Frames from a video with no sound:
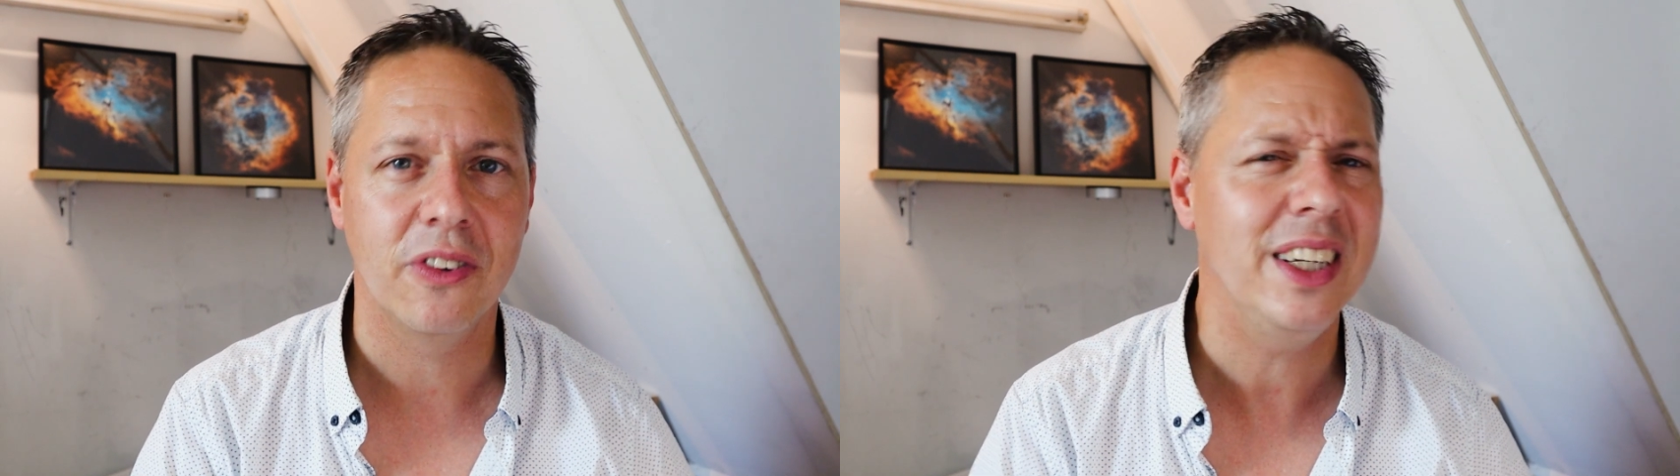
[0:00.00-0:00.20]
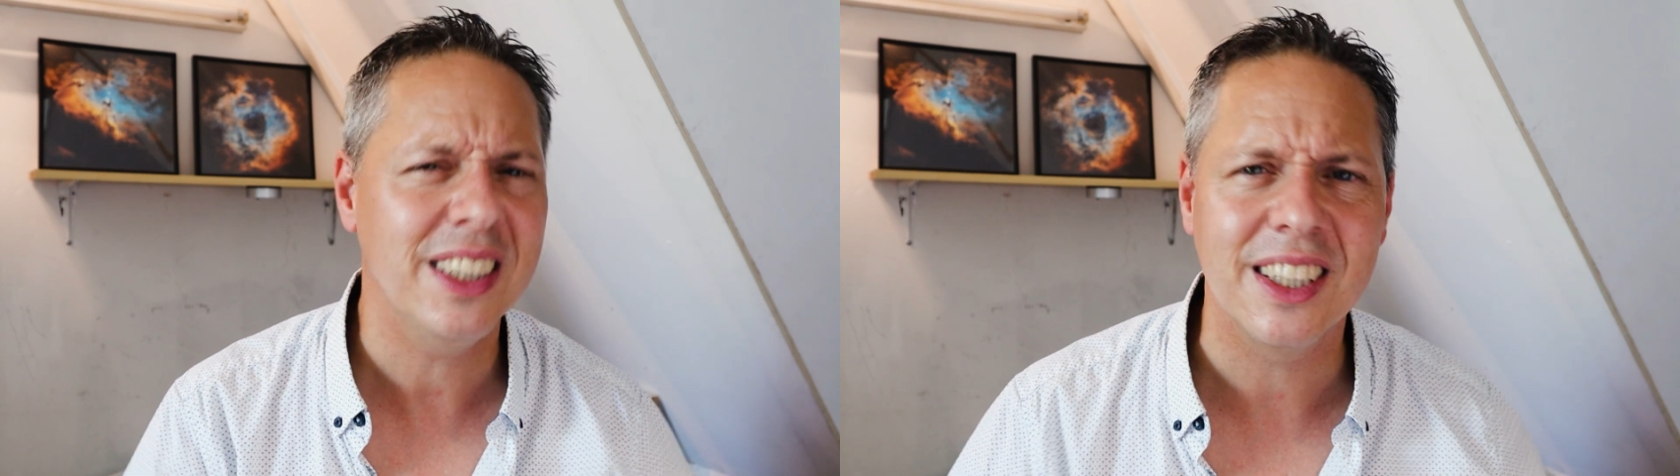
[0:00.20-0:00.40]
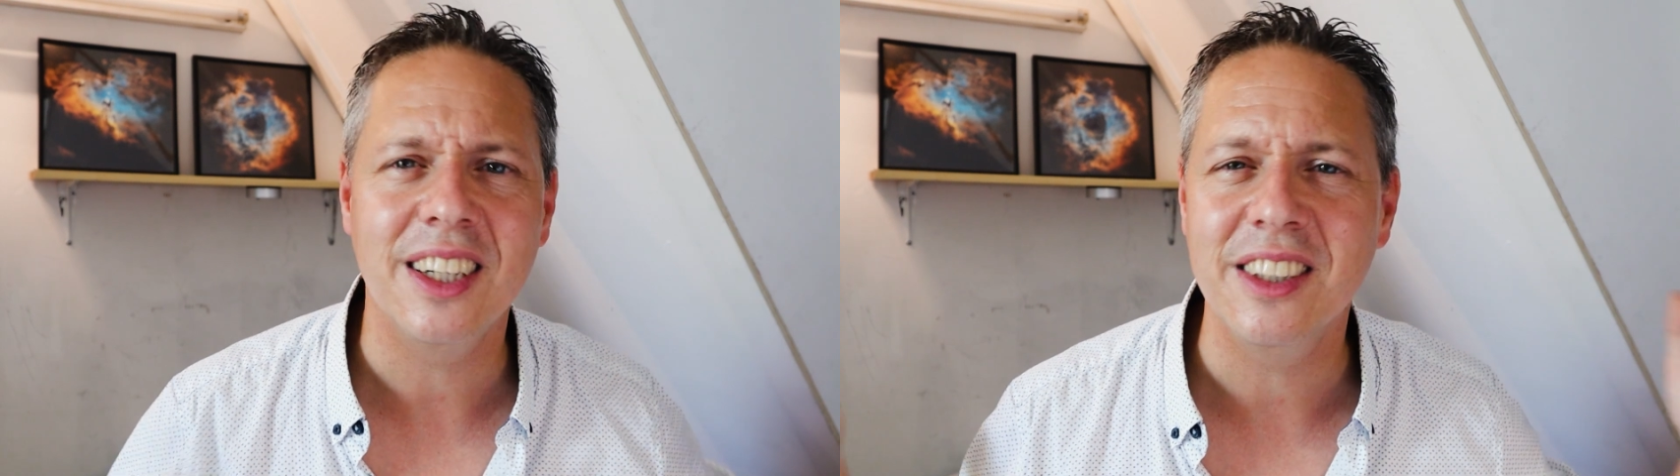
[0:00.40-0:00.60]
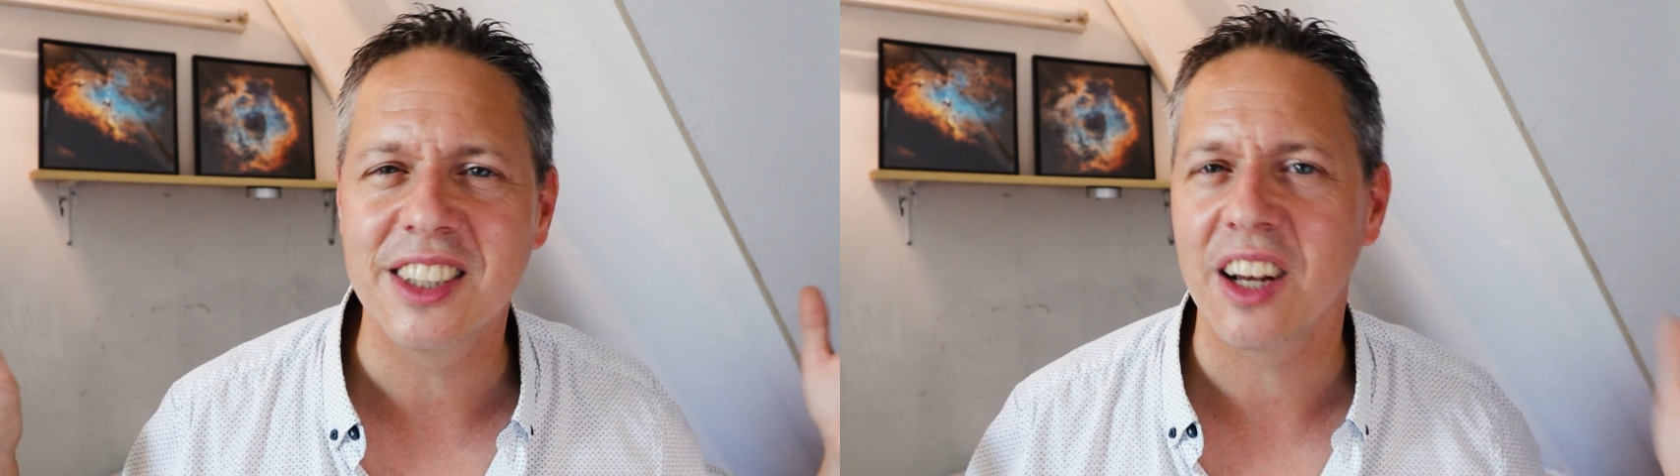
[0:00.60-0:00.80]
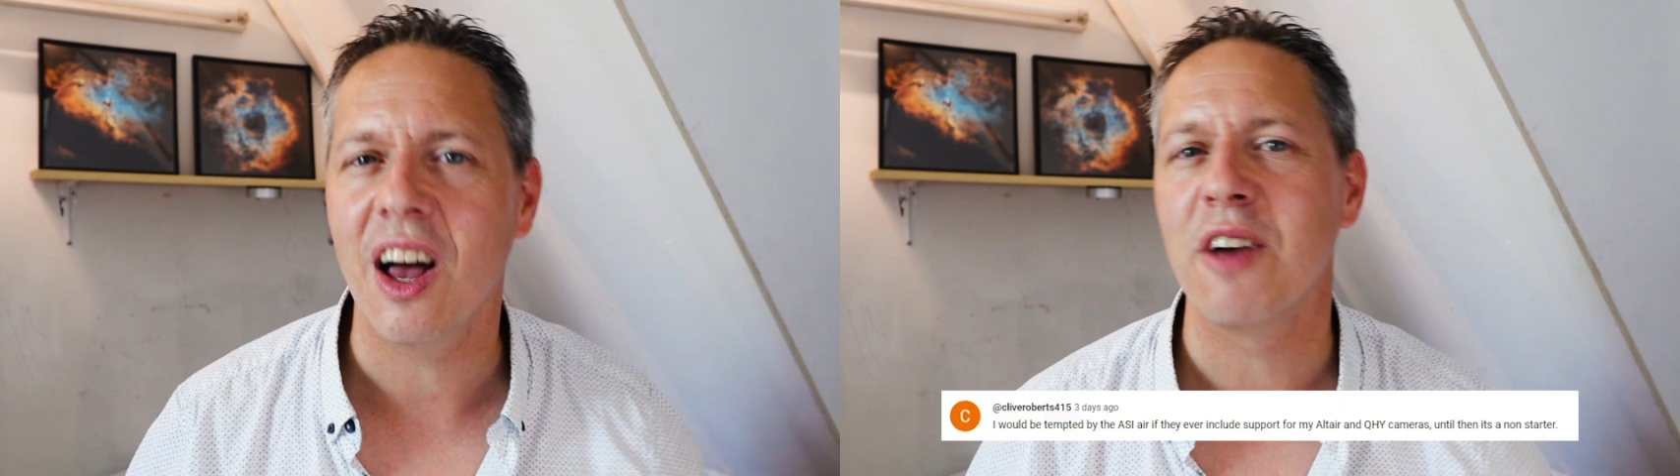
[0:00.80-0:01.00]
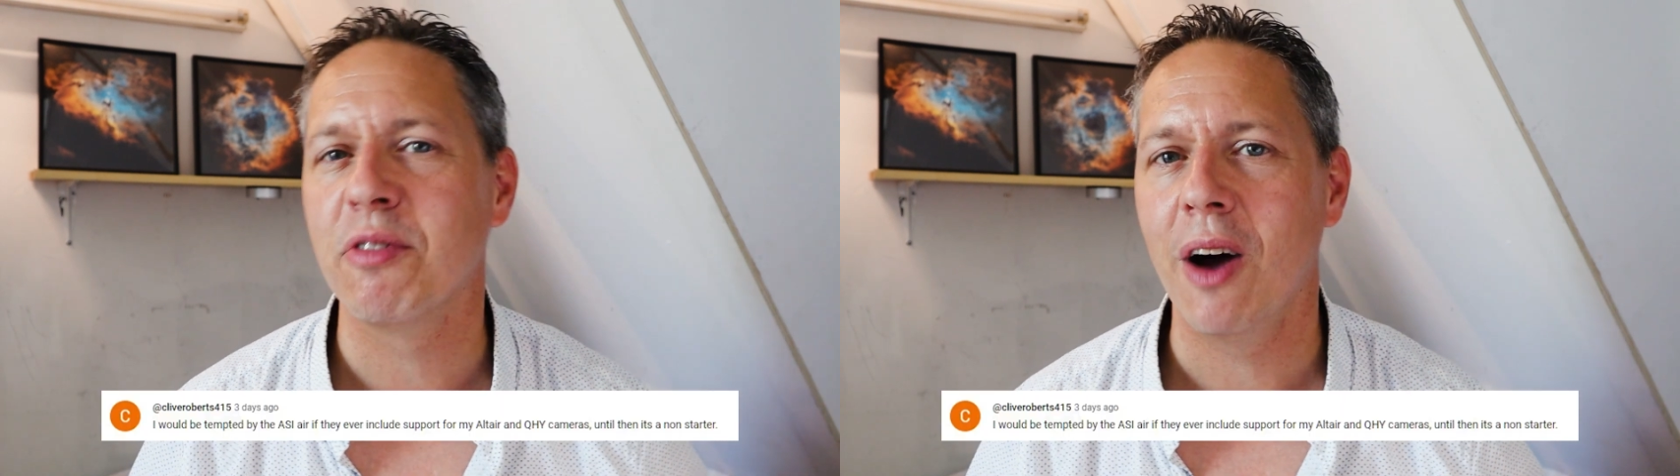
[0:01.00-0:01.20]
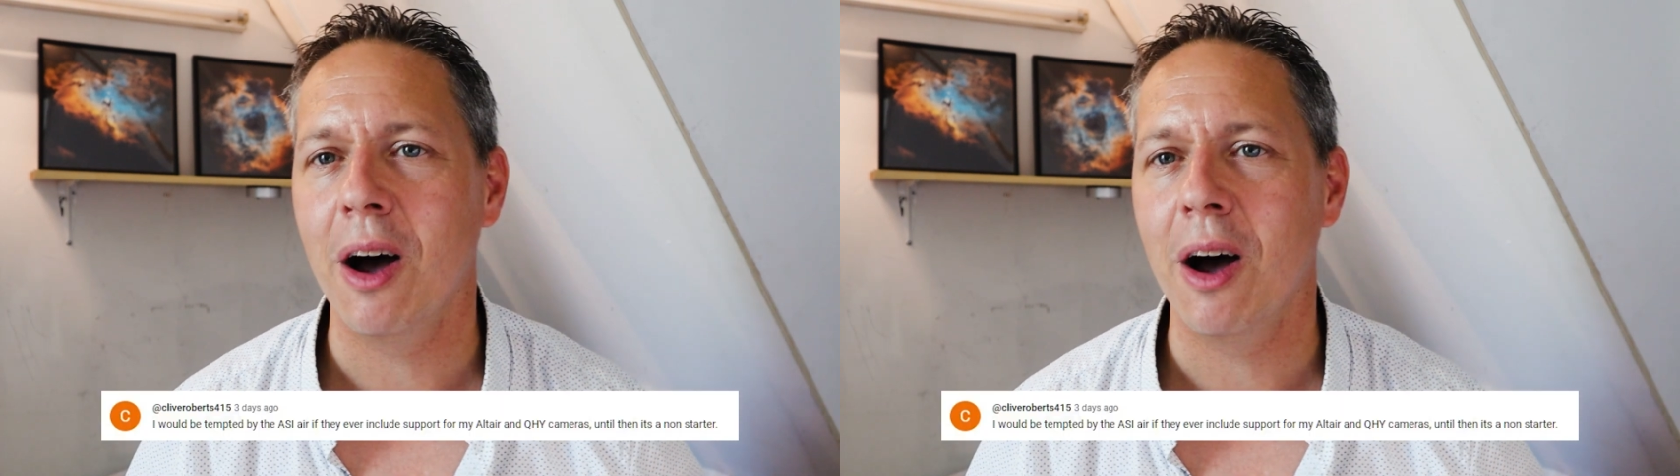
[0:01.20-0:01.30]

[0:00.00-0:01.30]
For instance, Clive